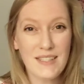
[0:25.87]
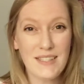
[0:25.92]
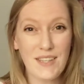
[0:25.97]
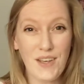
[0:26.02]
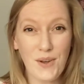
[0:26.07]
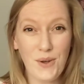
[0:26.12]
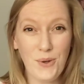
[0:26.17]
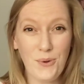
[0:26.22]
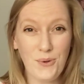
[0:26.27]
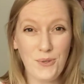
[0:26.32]

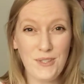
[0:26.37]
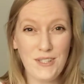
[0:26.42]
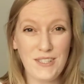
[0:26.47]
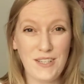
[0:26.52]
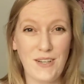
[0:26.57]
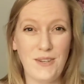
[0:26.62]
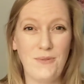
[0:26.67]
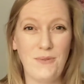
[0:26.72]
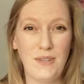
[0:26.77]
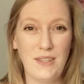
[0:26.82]
So we'll
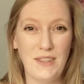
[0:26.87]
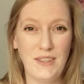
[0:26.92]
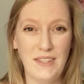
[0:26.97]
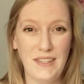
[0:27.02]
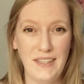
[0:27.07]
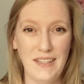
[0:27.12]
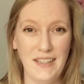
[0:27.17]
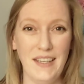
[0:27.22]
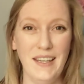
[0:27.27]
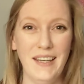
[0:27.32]
start with
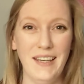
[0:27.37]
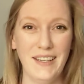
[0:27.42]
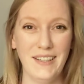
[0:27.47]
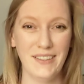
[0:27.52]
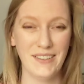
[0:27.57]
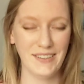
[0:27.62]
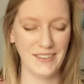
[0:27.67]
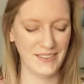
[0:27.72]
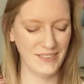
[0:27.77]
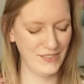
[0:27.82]
the
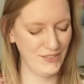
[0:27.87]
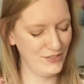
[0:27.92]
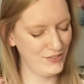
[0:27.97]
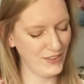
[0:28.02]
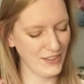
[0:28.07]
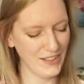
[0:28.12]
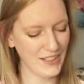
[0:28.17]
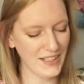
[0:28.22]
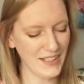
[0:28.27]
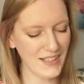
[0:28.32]

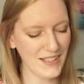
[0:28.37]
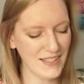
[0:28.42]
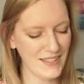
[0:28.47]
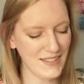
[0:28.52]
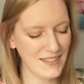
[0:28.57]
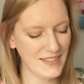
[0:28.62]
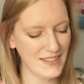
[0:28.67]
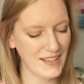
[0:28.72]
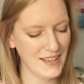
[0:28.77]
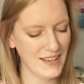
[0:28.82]

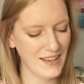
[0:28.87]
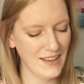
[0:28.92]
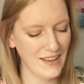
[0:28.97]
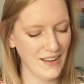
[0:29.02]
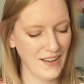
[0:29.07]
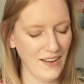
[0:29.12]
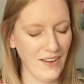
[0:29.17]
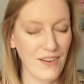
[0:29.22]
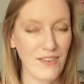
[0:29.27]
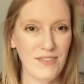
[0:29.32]
funniest
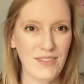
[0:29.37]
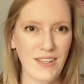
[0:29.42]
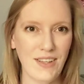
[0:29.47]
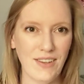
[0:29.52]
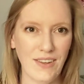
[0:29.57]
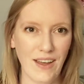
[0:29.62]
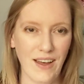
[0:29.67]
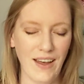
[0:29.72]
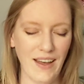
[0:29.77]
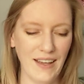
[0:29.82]
of the
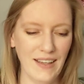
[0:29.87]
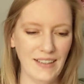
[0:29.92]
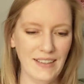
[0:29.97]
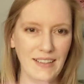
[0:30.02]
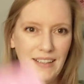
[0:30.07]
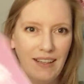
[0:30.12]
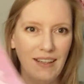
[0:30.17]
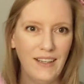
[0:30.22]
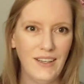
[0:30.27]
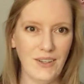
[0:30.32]
lot,
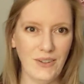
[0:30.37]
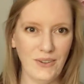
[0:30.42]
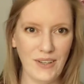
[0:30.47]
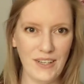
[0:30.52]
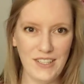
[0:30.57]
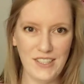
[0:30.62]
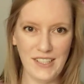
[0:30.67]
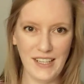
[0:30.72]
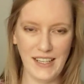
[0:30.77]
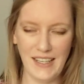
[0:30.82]

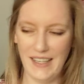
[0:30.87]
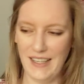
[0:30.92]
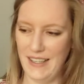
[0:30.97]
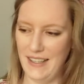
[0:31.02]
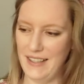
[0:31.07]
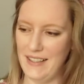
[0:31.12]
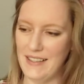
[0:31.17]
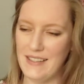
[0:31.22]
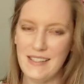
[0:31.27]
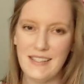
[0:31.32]
which
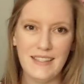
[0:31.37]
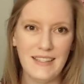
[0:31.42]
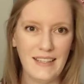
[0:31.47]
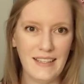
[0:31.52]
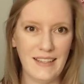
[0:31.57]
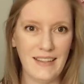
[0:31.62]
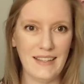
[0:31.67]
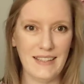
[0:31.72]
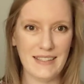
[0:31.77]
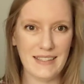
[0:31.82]
is
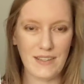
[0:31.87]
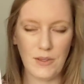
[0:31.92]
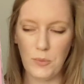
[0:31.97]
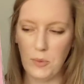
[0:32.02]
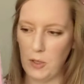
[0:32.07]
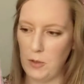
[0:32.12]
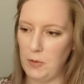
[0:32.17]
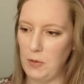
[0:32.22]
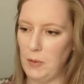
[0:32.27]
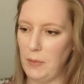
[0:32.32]
in this little
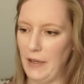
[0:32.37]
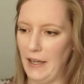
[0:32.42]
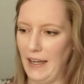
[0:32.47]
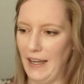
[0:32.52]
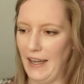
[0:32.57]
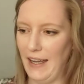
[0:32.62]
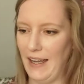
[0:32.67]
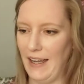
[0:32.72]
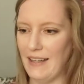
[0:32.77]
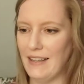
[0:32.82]
purple
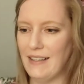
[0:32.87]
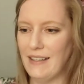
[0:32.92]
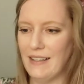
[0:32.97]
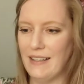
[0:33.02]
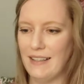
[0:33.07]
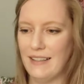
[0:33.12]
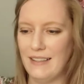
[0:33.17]
bag.